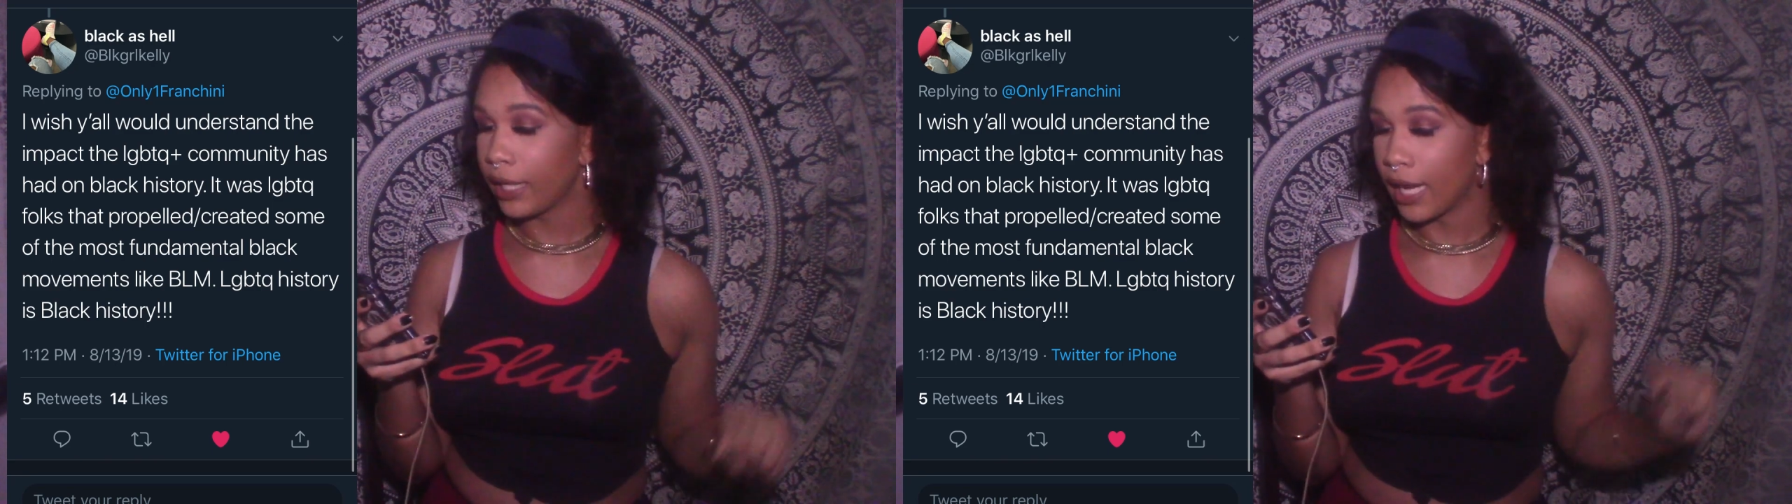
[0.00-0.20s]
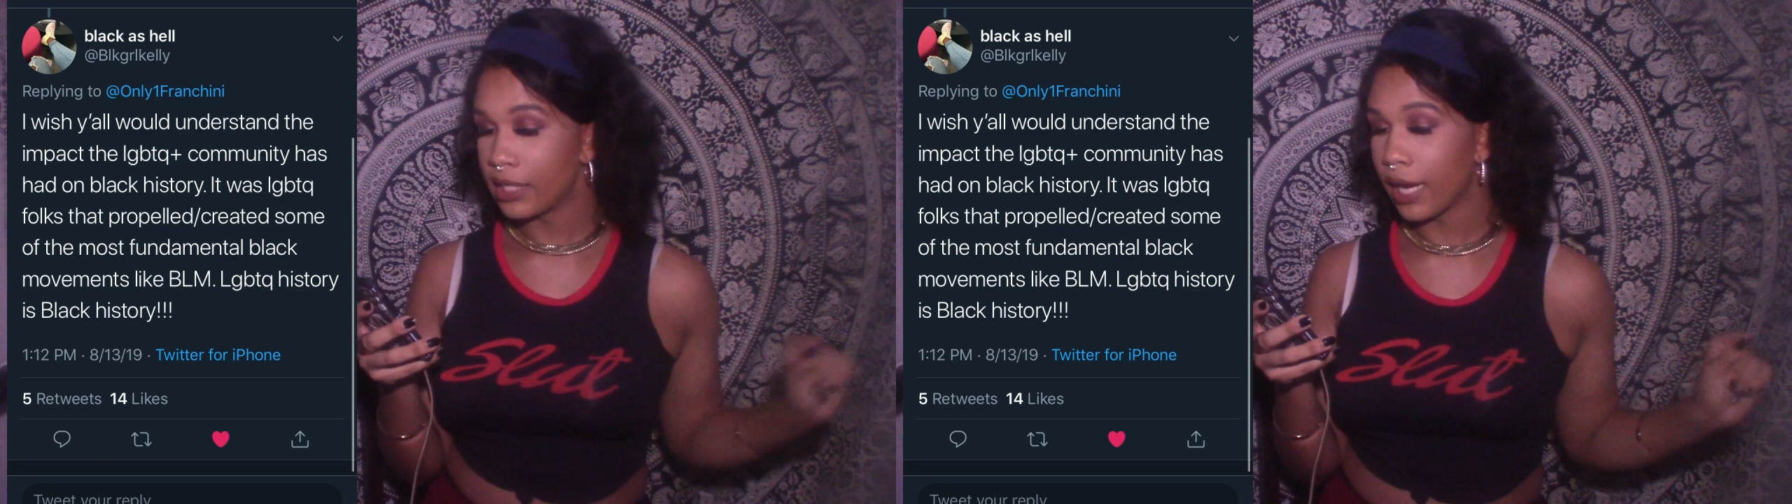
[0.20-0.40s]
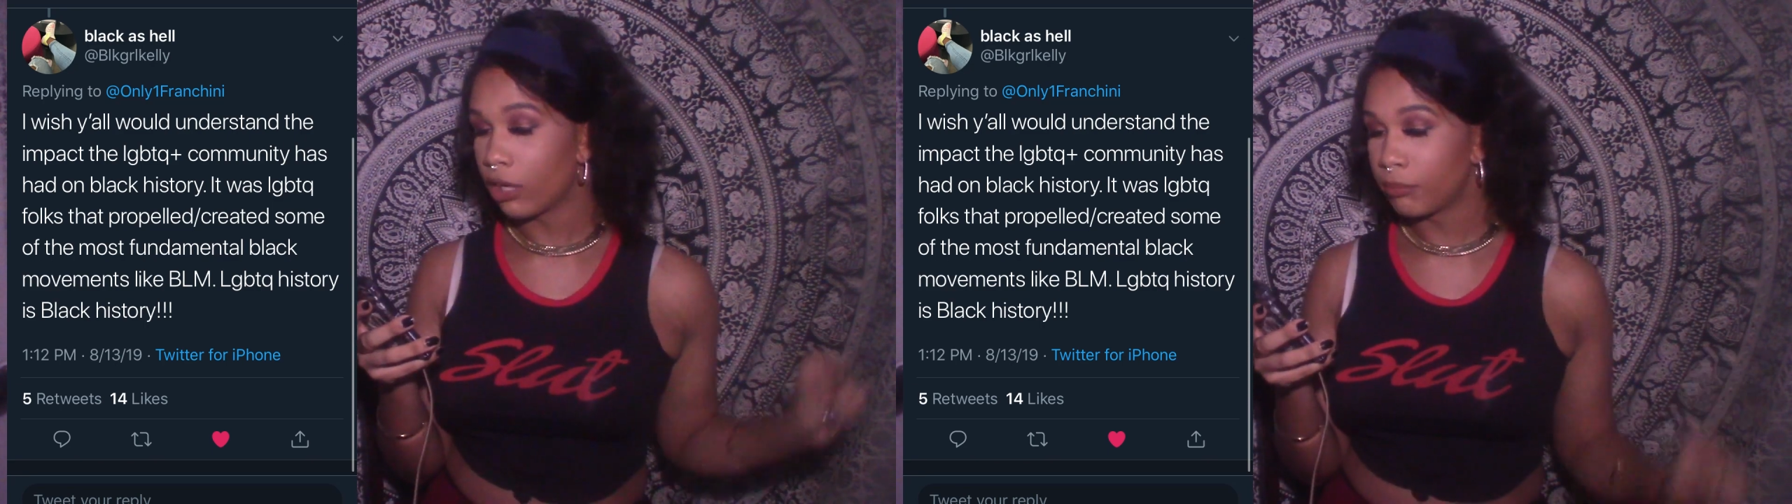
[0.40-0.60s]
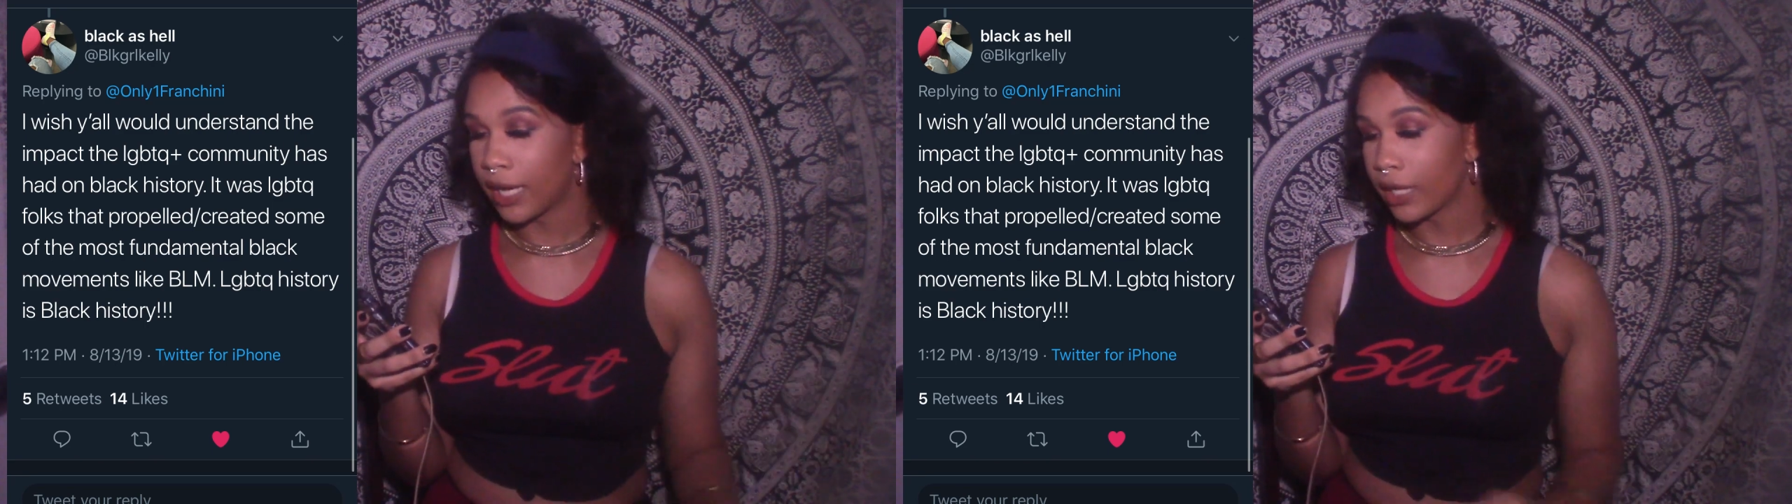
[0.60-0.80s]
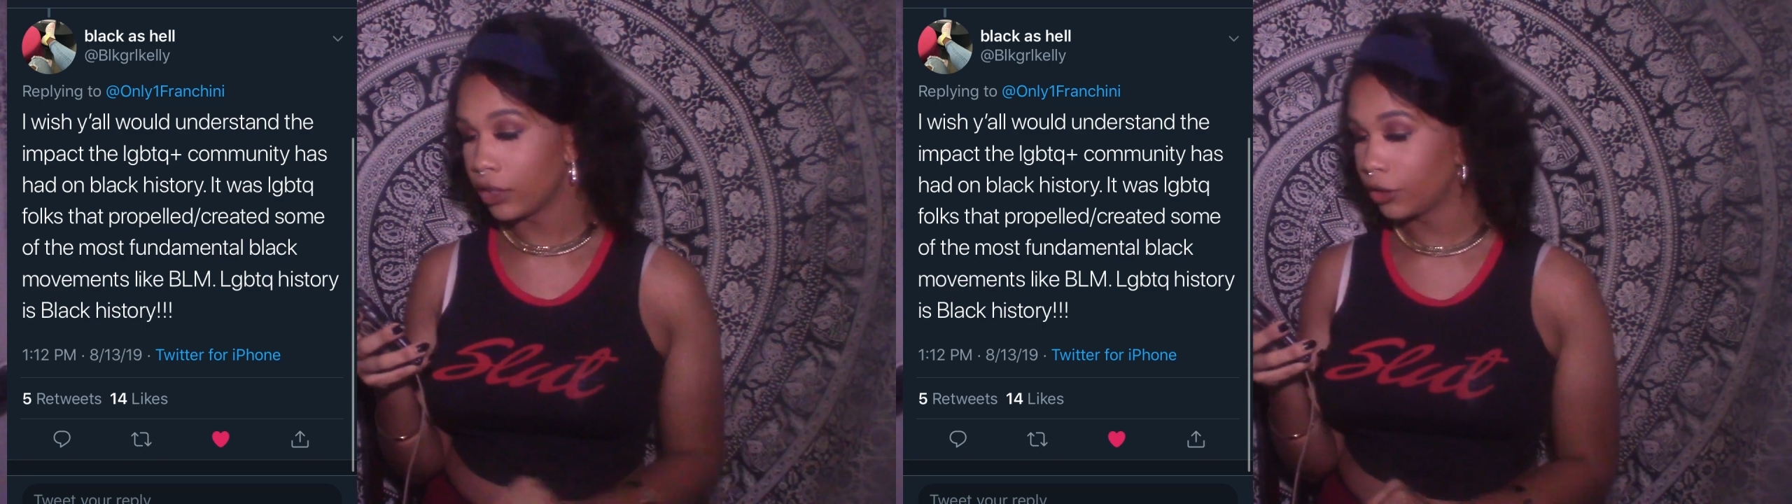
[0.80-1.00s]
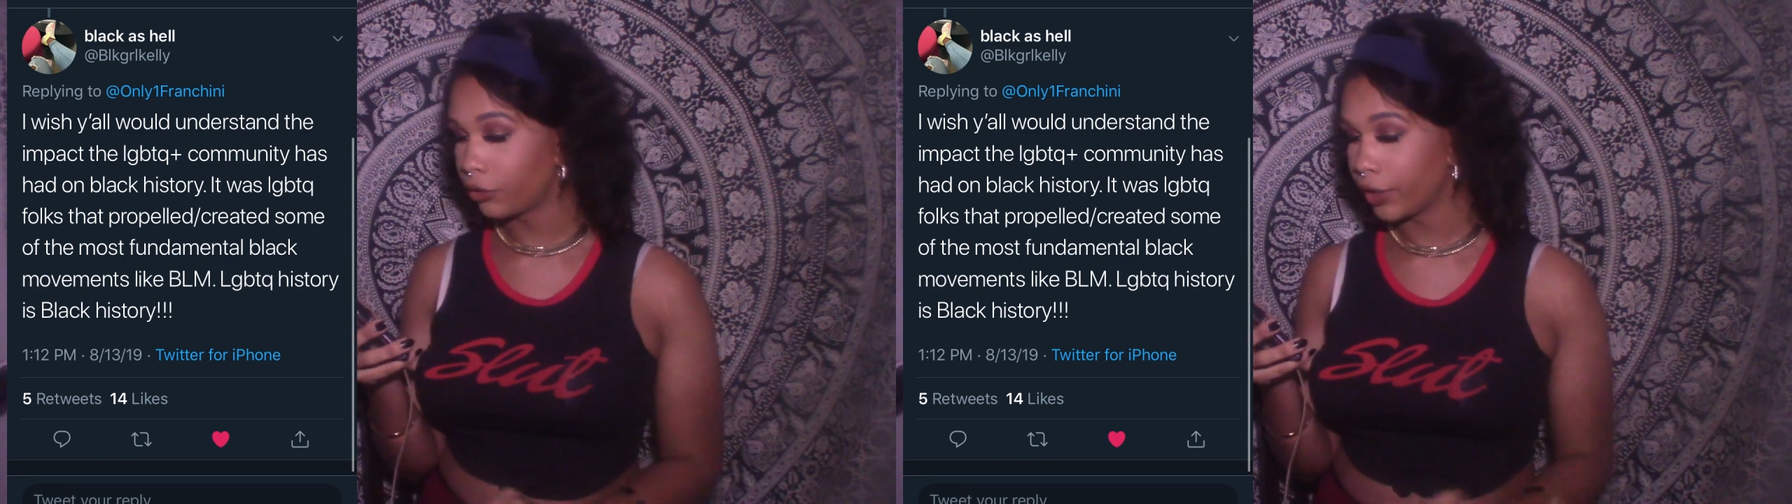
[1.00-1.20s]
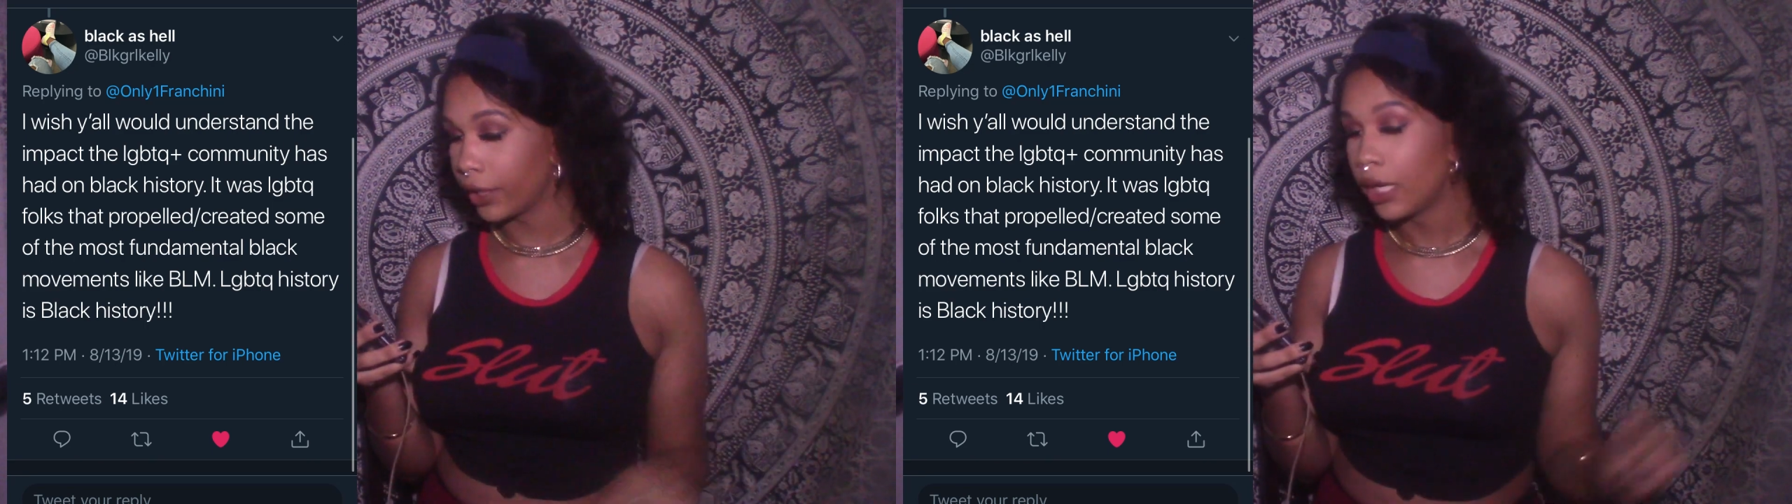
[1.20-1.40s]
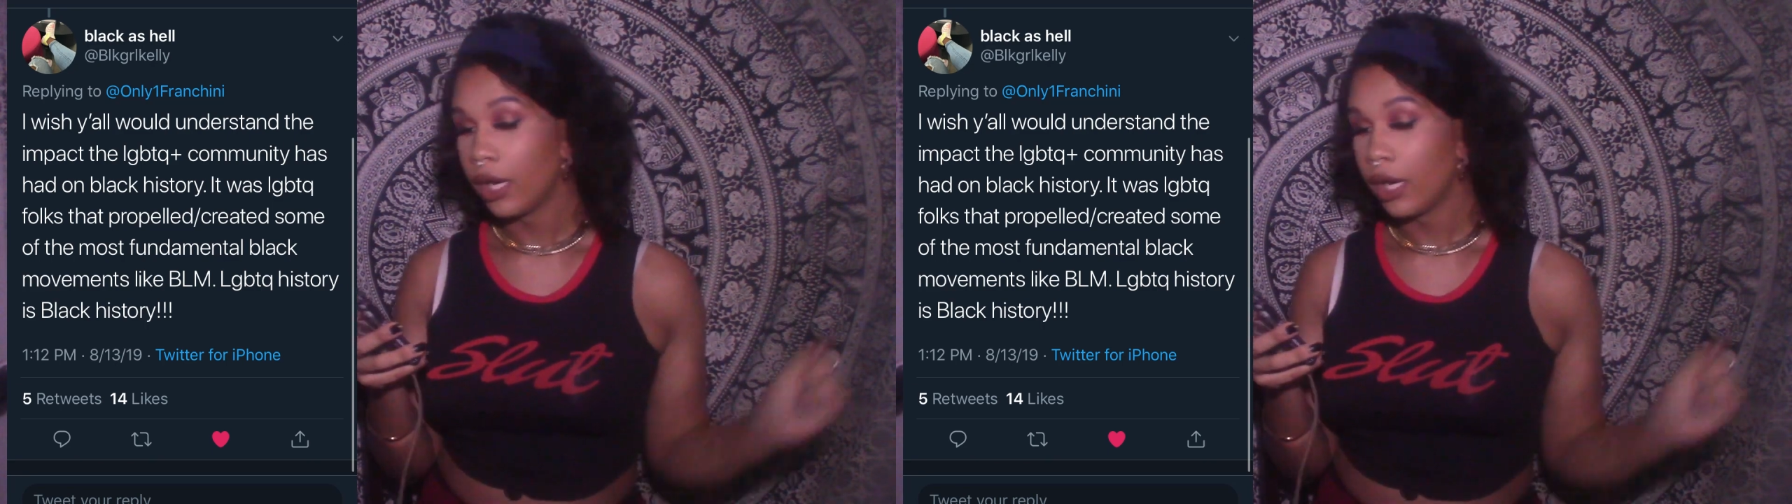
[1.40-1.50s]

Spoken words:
has had on Black history.